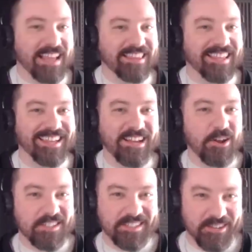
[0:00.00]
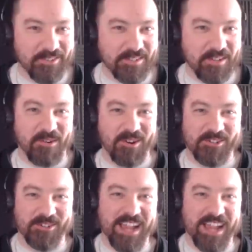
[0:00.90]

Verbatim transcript: like the you know the Skittles commercials.